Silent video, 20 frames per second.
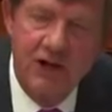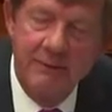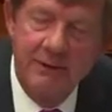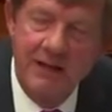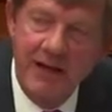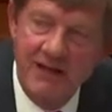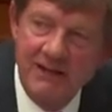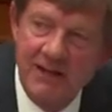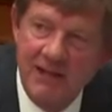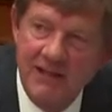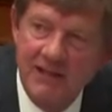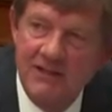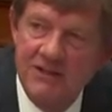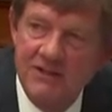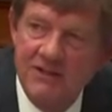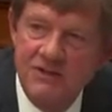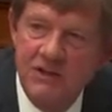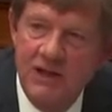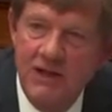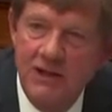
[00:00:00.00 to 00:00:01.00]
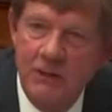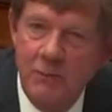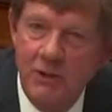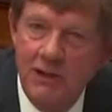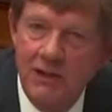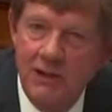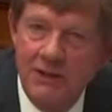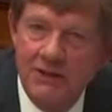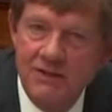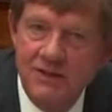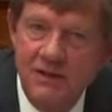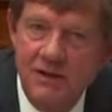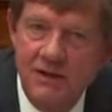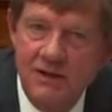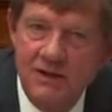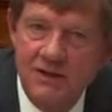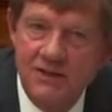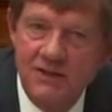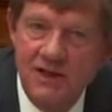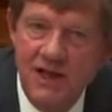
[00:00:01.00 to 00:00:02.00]
Chairman, I think as we listen to
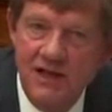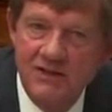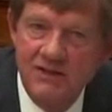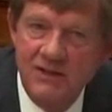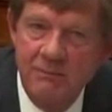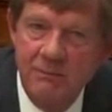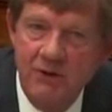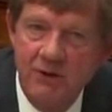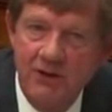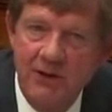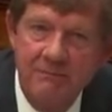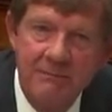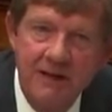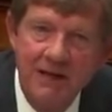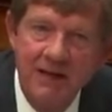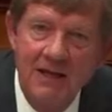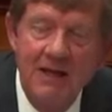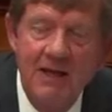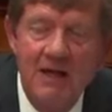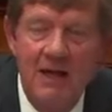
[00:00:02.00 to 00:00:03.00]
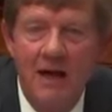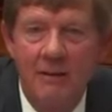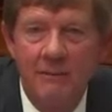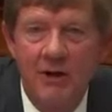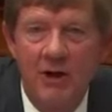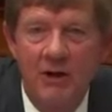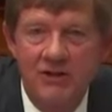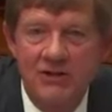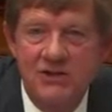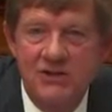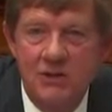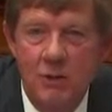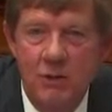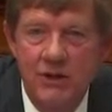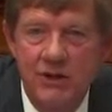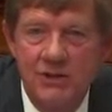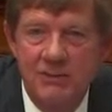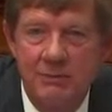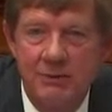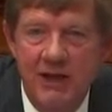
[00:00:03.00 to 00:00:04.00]
this testimony, I'm hearing
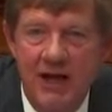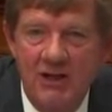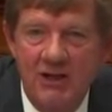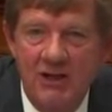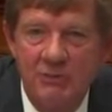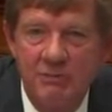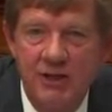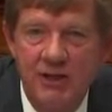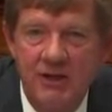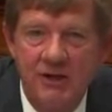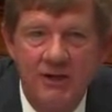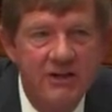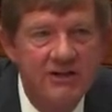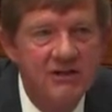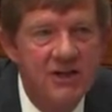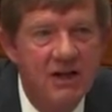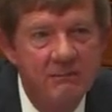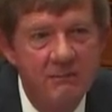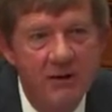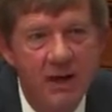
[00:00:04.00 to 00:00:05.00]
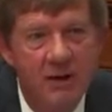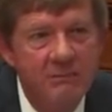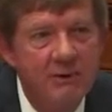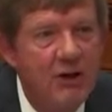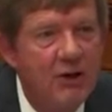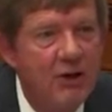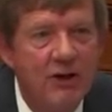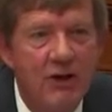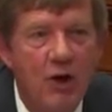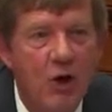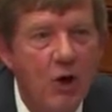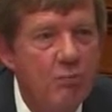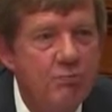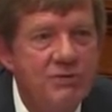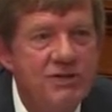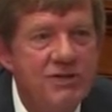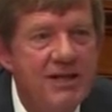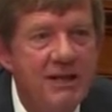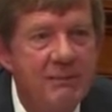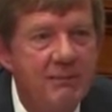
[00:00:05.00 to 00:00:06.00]
stories about communities. I'm hearing
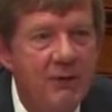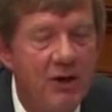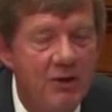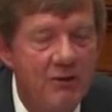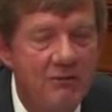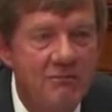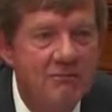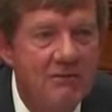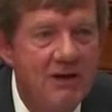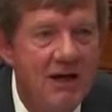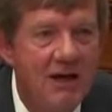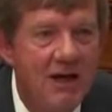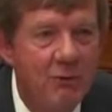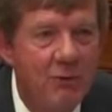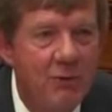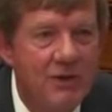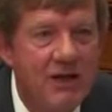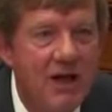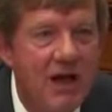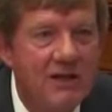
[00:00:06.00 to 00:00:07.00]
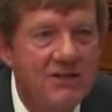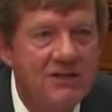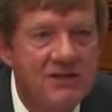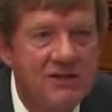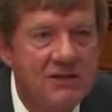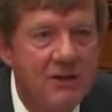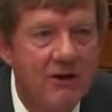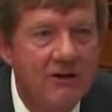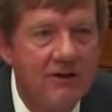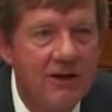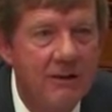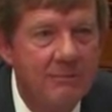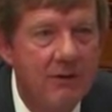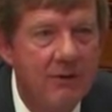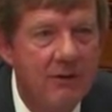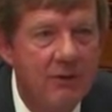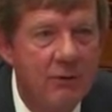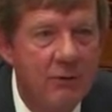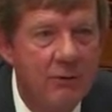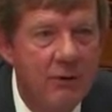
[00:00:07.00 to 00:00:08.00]
Home Depot would not start up
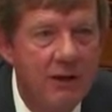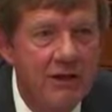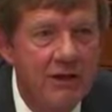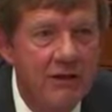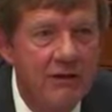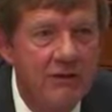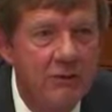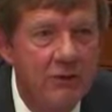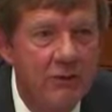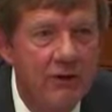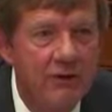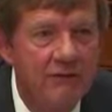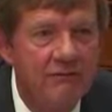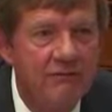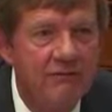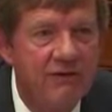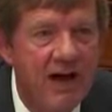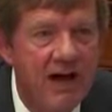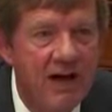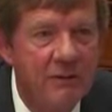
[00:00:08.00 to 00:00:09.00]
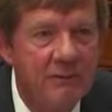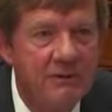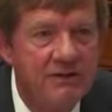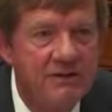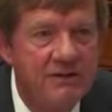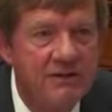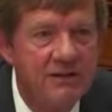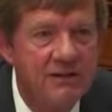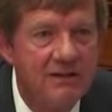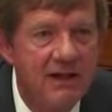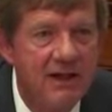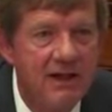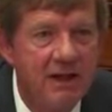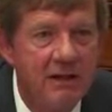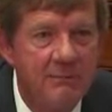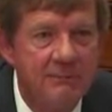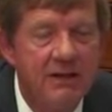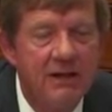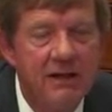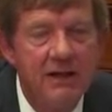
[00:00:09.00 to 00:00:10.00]
under the regulatory environment today.
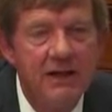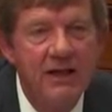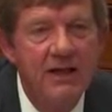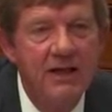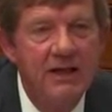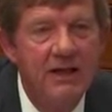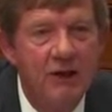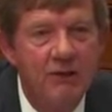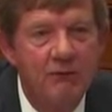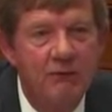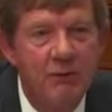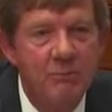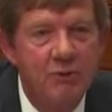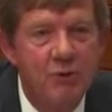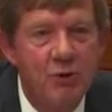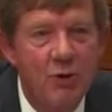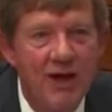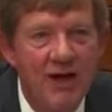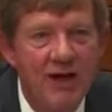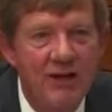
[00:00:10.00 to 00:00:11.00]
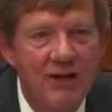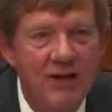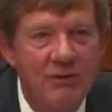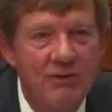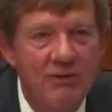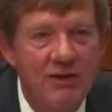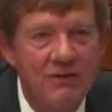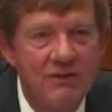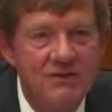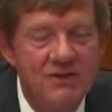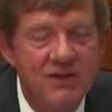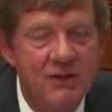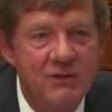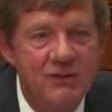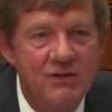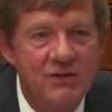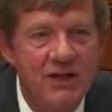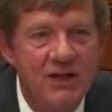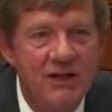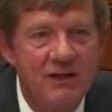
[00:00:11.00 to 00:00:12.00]
I'm hearing from credit unions that are
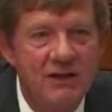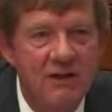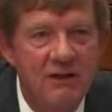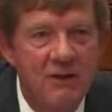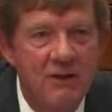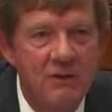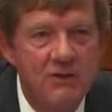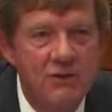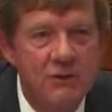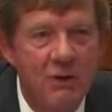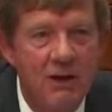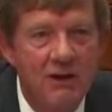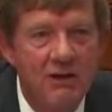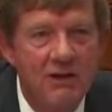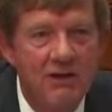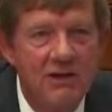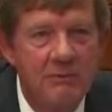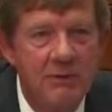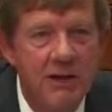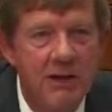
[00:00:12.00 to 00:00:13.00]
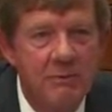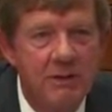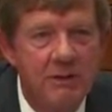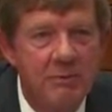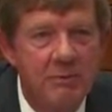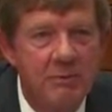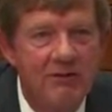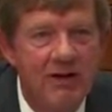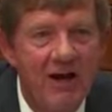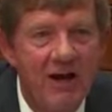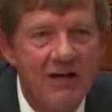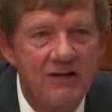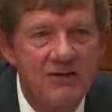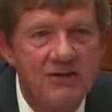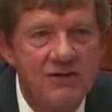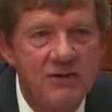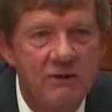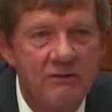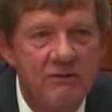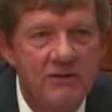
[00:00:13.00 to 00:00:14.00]
saying that they're struggling to be able to provide a
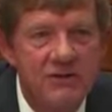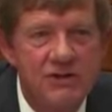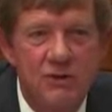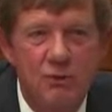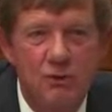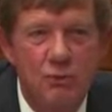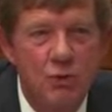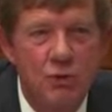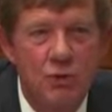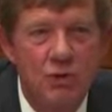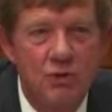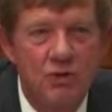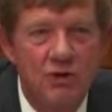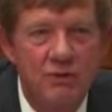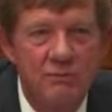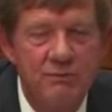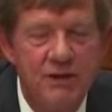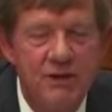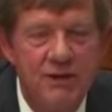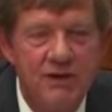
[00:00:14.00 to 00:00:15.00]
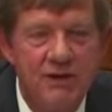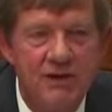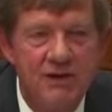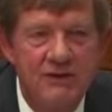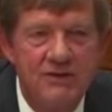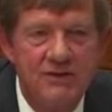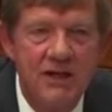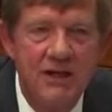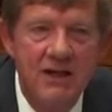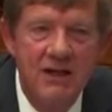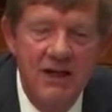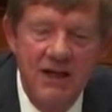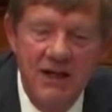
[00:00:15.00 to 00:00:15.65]
service to rural communities.